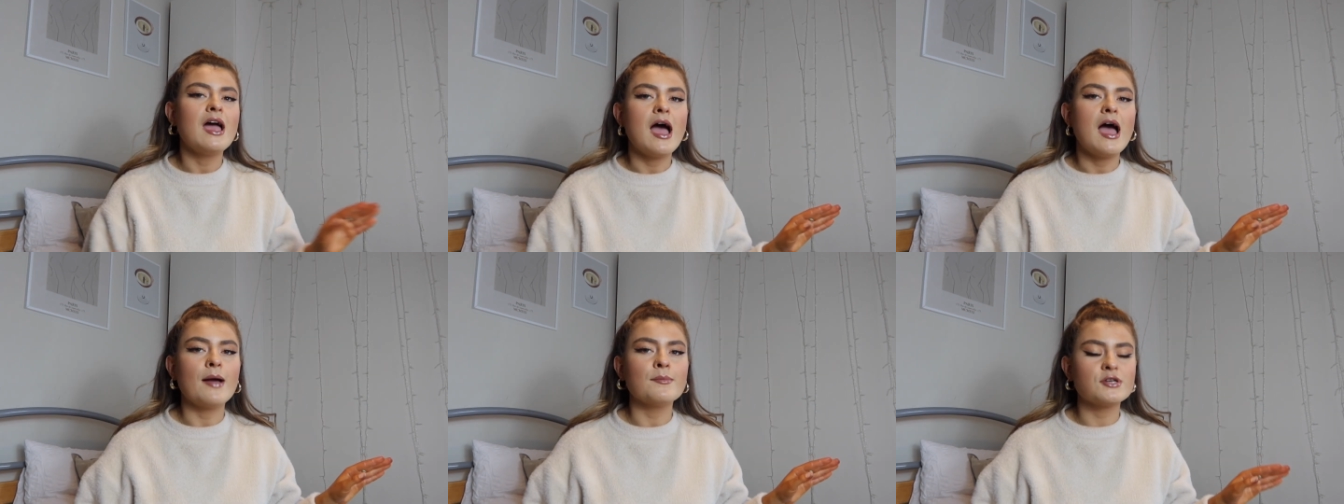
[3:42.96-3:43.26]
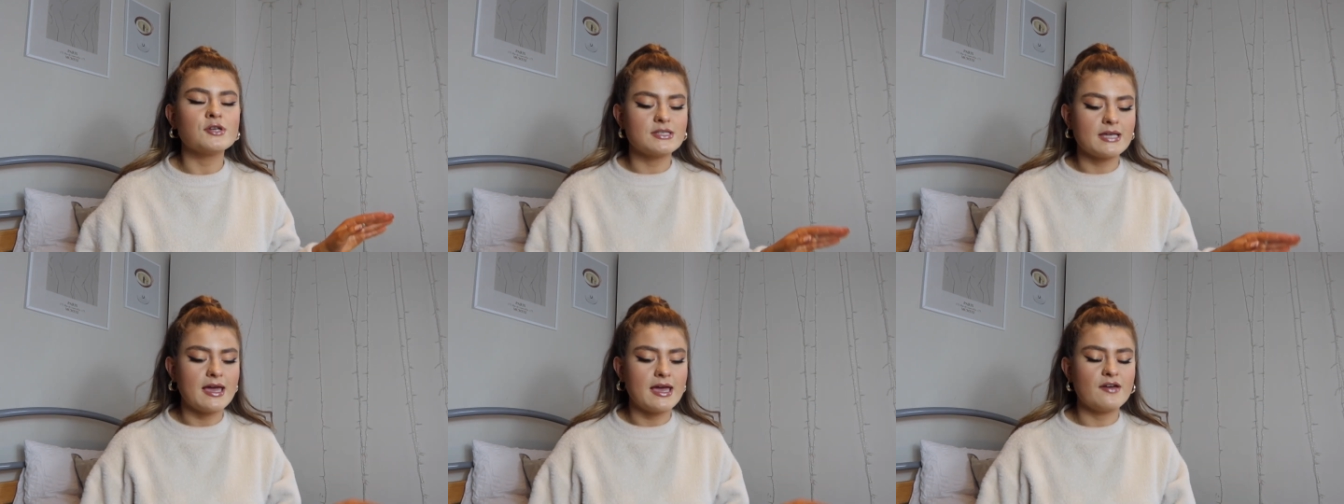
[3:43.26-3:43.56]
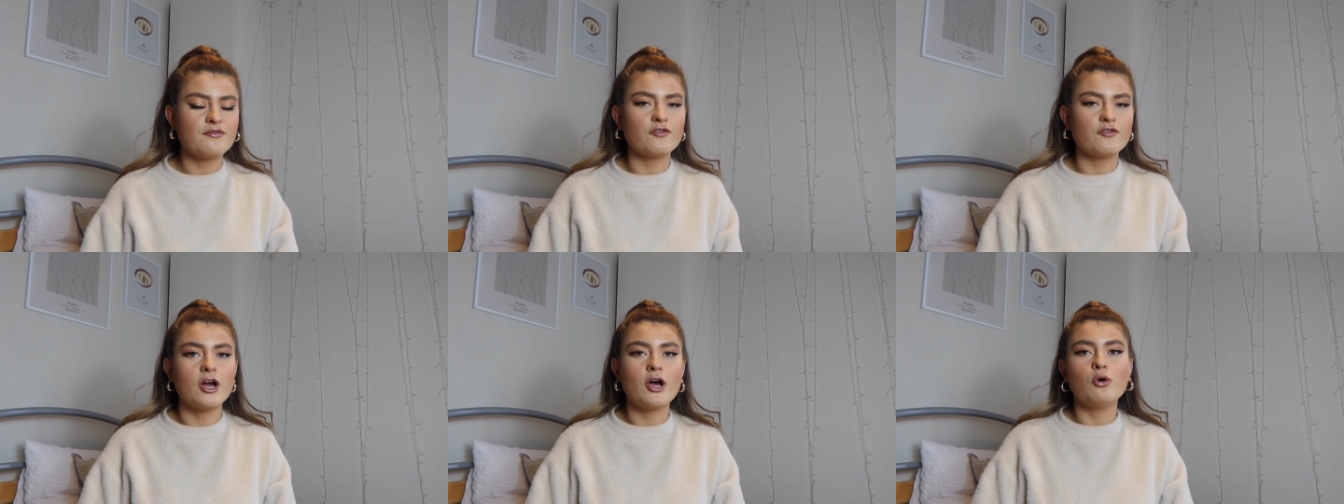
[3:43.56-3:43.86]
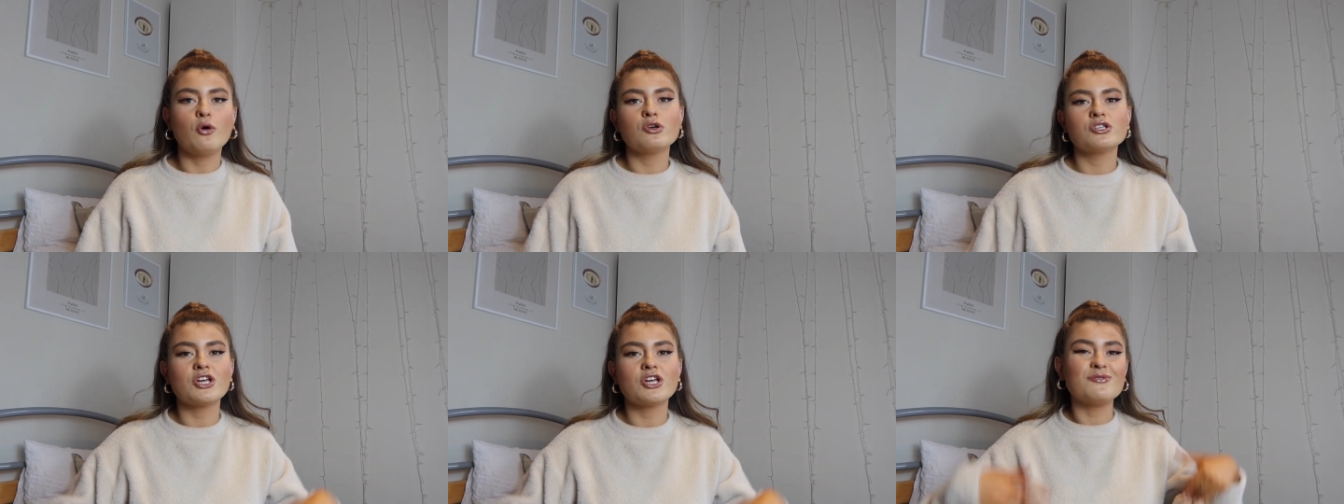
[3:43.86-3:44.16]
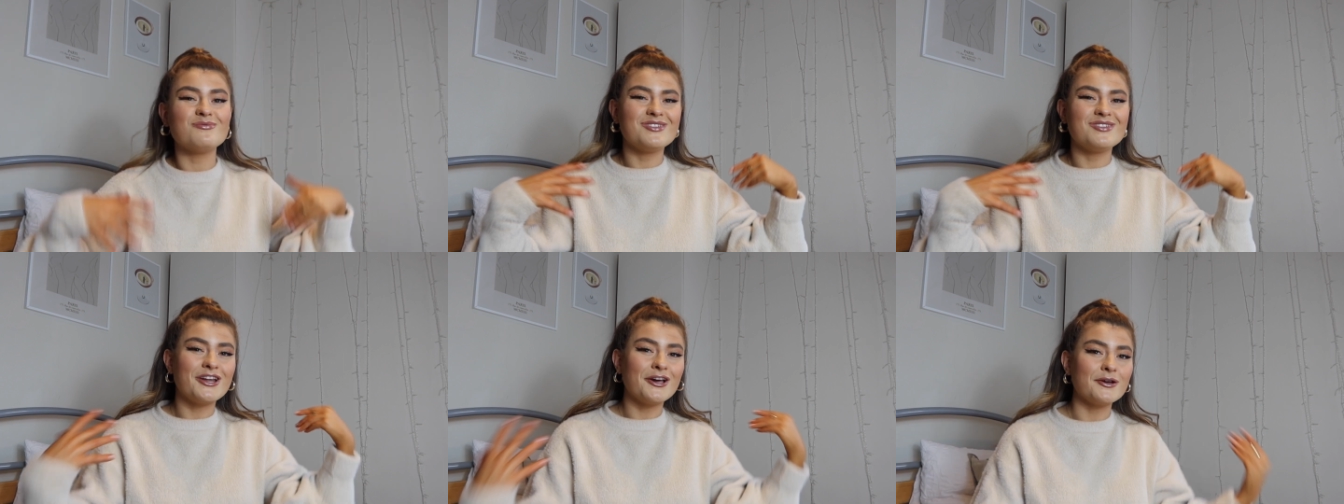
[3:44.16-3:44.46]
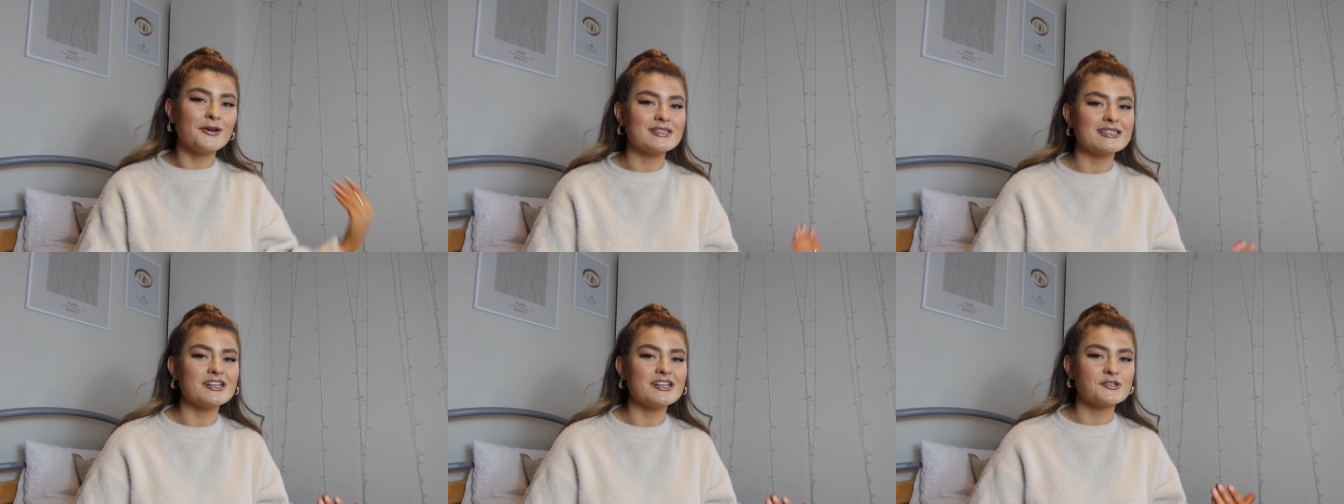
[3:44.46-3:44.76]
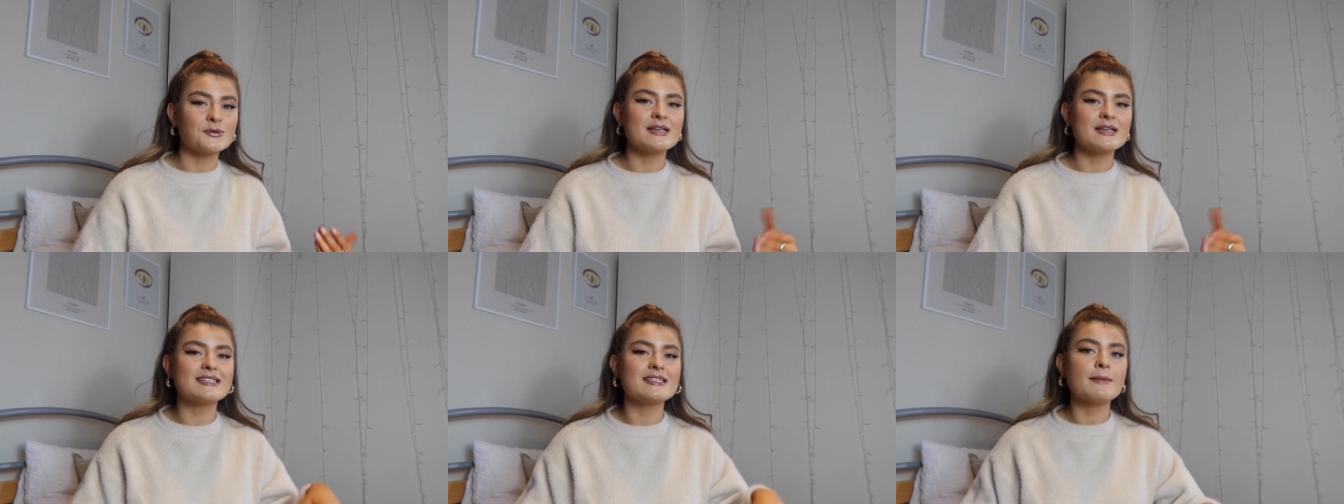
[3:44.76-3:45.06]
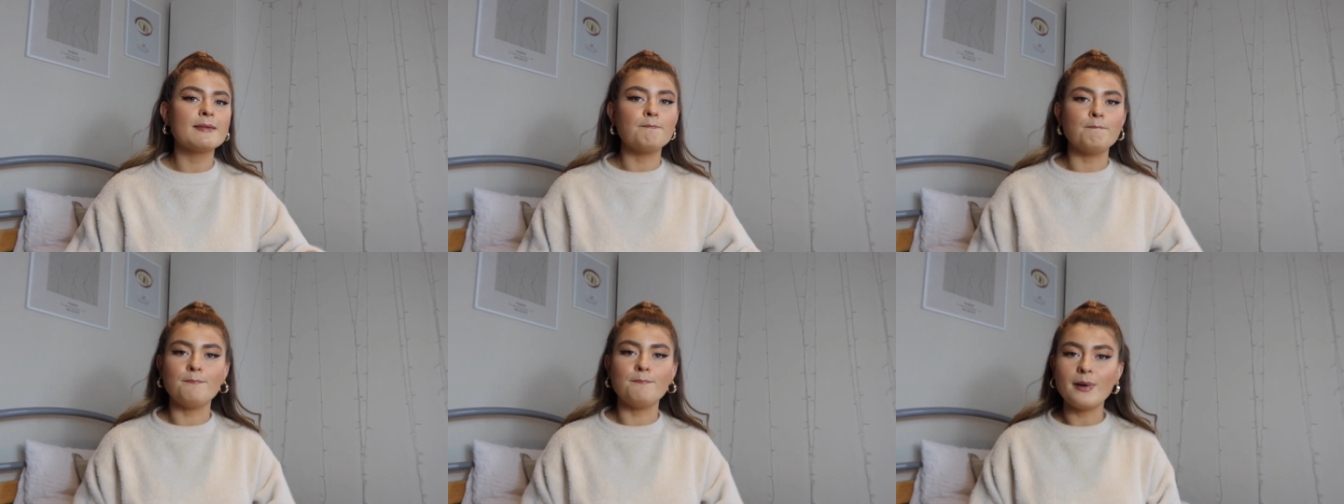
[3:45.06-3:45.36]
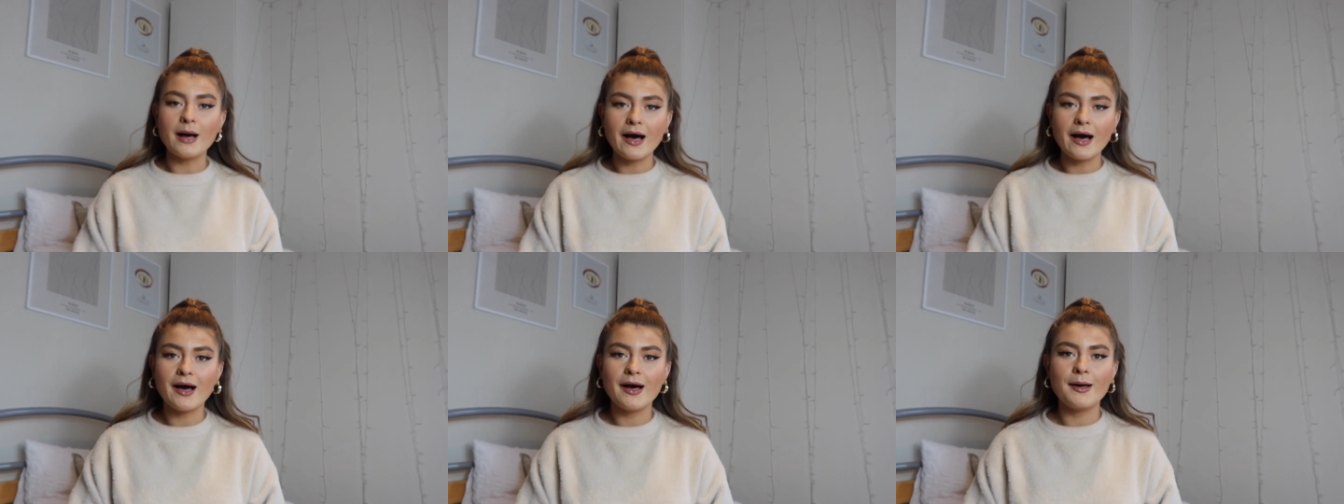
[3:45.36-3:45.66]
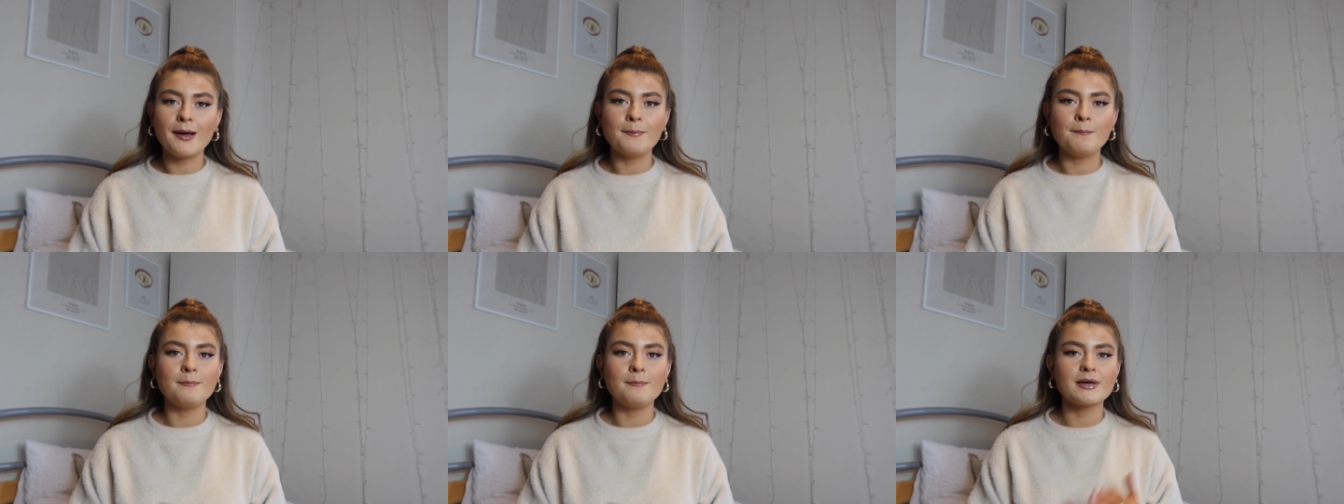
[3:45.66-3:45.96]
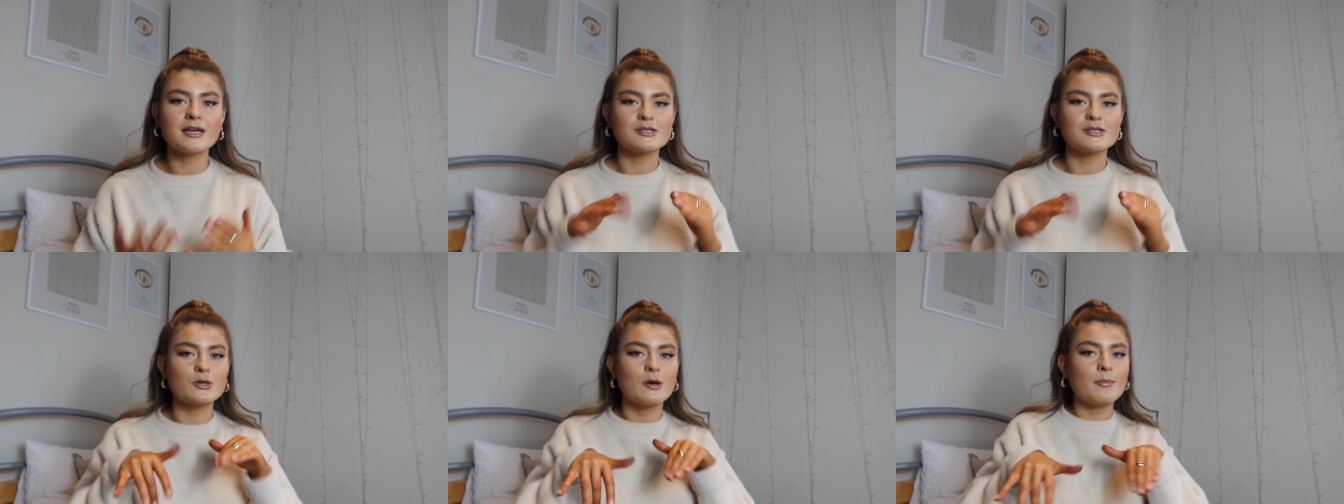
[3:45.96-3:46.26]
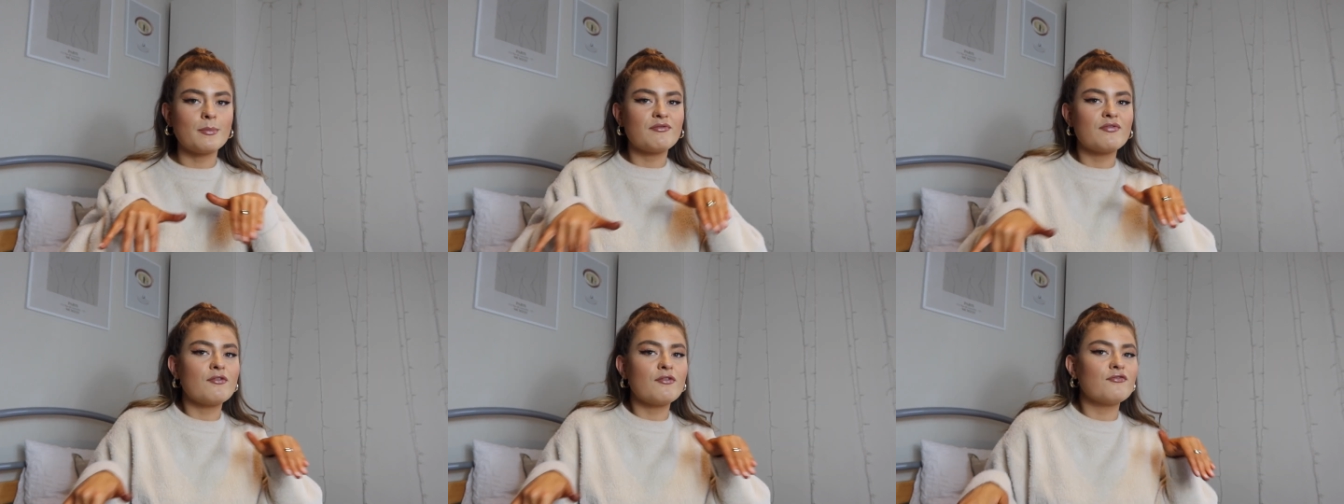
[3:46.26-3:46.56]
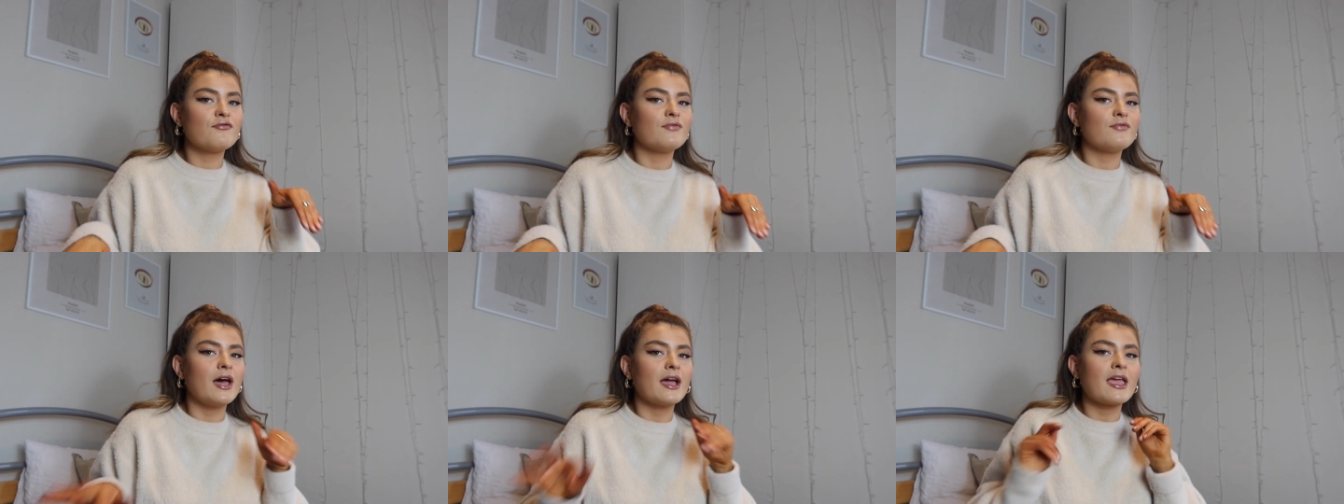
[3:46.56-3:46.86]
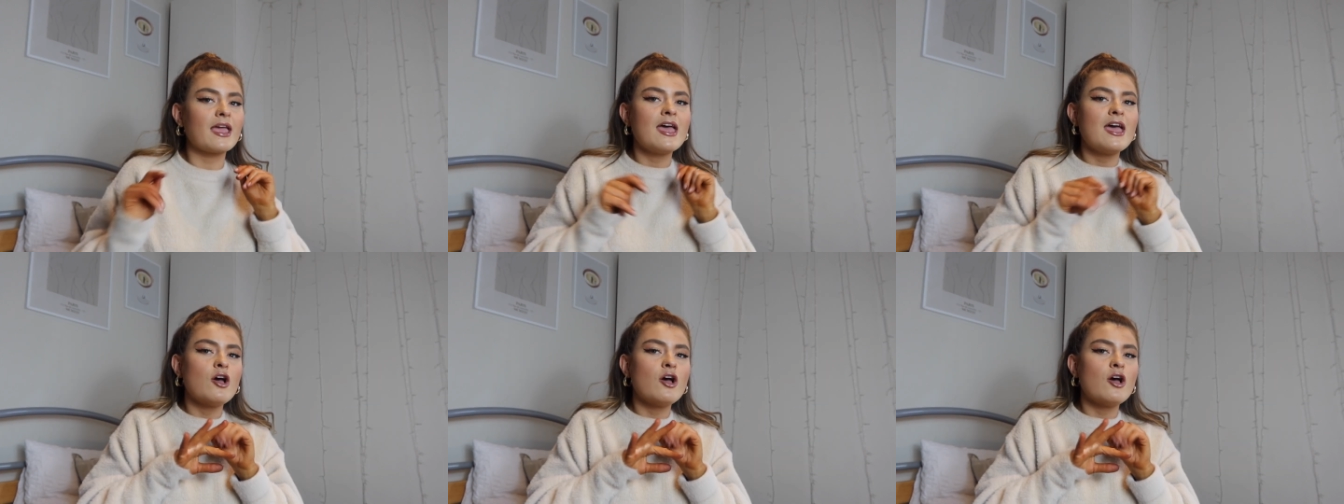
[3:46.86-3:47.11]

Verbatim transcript: I'm just here for it. Also, you know, essentially it's the bum because it's got a bit of a, like,